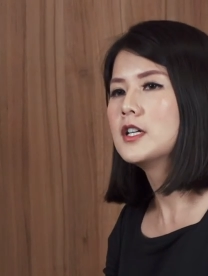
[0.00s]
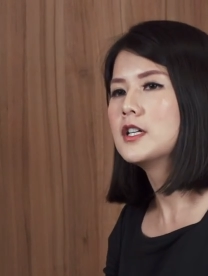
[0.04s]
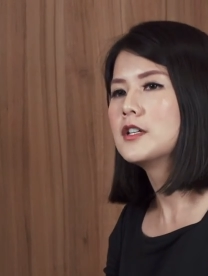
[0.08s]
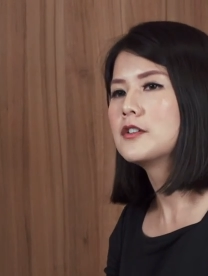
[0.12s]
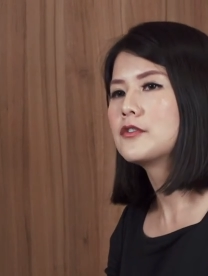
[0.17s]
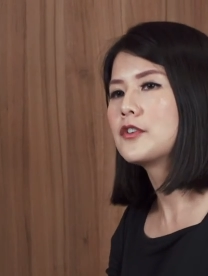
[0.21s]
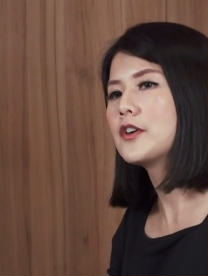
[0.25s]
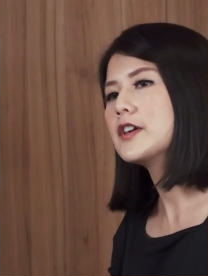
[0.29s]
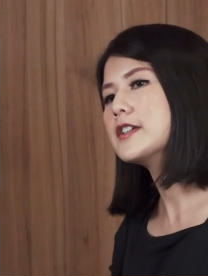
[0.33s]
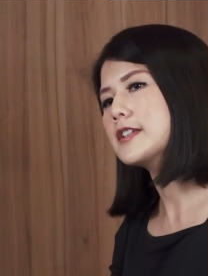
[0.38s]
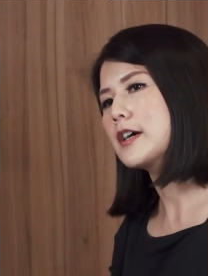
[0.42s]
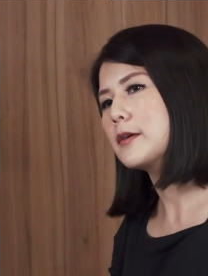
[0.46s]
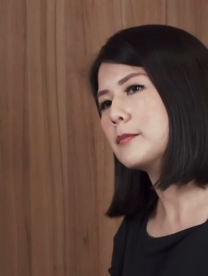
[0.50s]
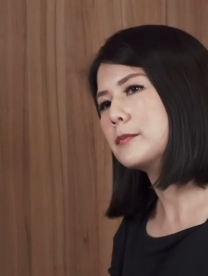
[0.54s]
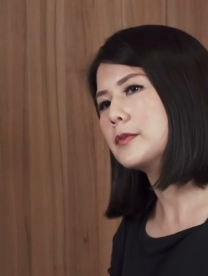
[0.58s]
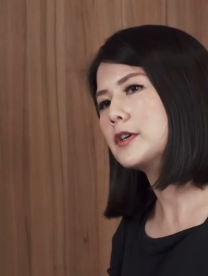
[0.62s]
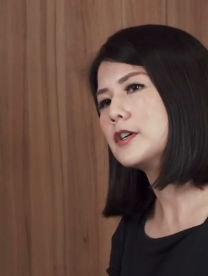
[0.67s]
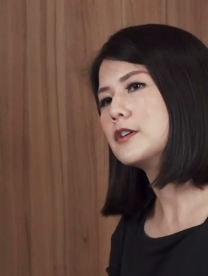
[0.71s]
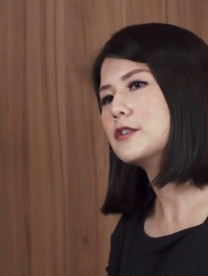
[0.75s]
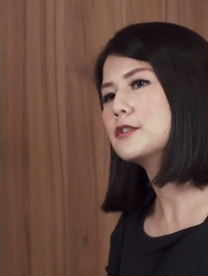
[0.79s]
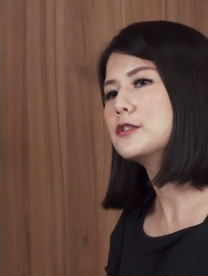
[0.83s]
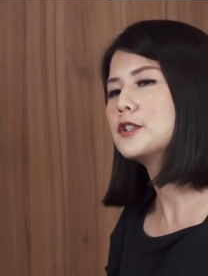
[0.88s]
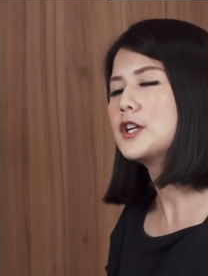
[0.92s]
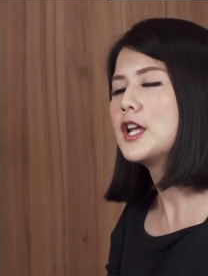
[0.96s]
For
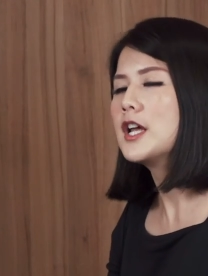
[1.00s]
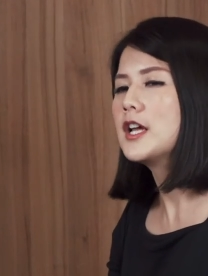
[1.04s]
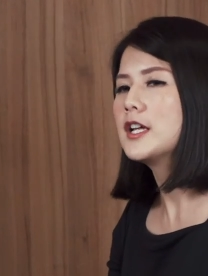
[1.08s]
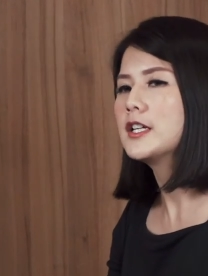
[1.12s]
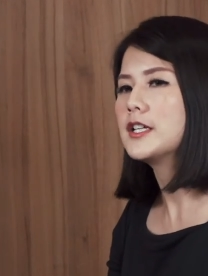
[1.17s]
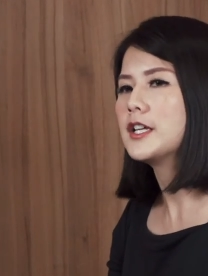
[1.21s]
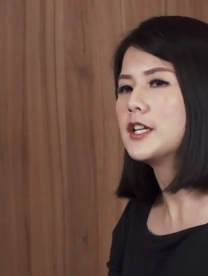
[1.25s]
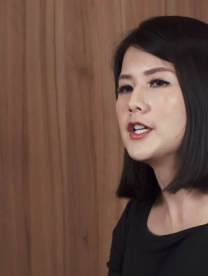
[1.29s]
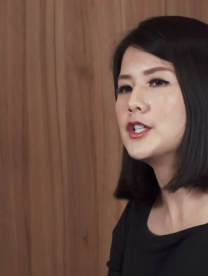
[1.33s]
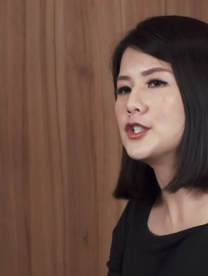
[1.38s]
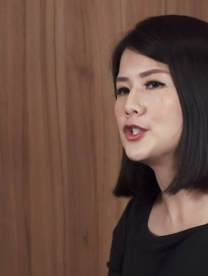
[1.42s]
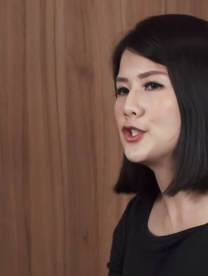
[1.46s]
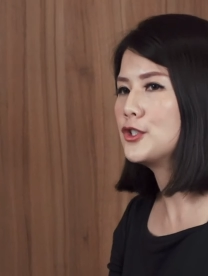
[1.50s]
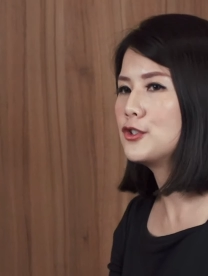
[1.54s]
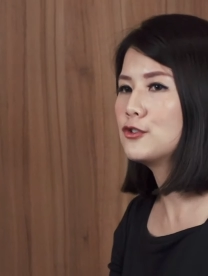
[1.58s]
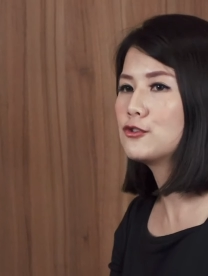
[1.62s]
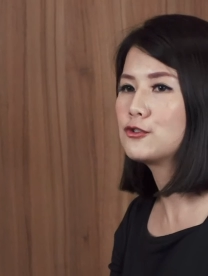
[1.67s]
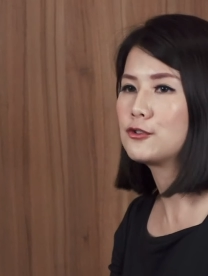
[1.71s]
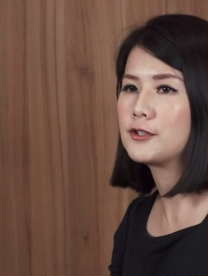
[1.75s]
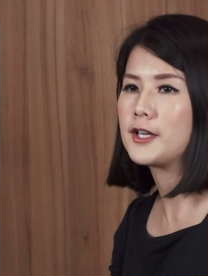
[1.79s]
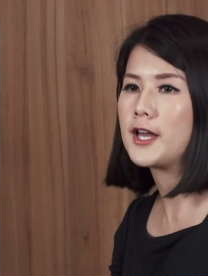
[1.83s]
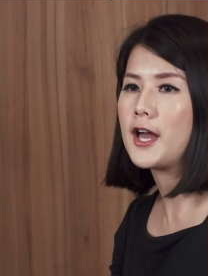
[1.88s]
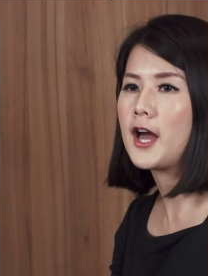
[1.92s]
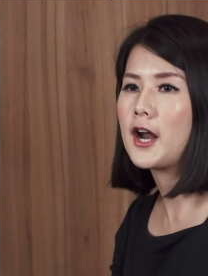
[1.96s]
example, she
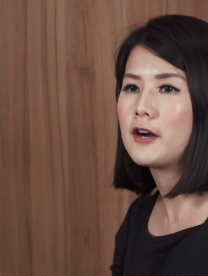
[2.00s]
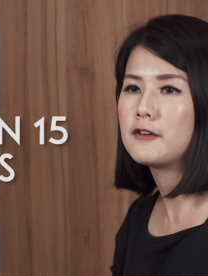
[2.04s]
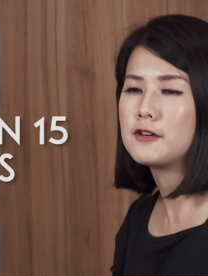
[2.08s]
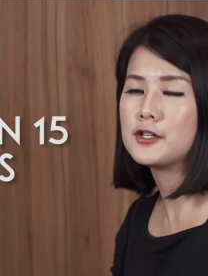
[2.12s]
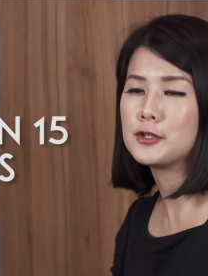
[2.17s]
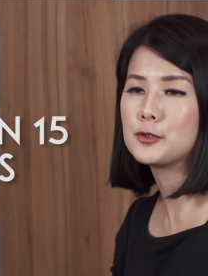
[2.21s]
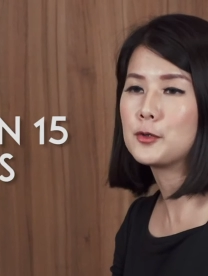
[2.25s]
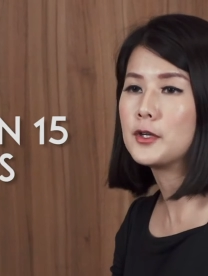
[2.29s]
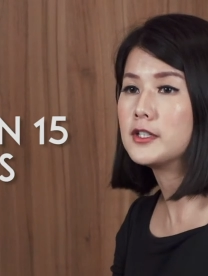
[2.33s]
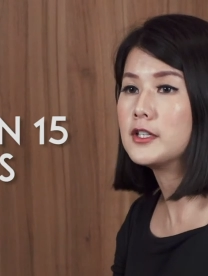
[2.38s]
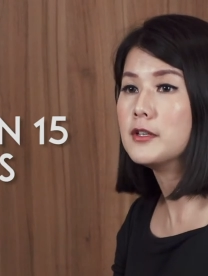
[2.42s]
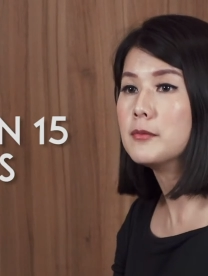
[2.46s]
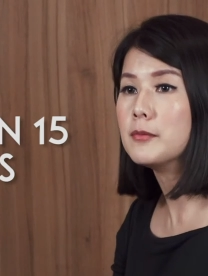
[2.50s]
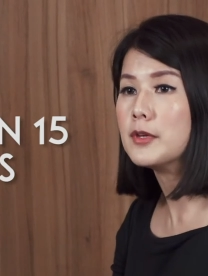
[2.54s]
used to get 120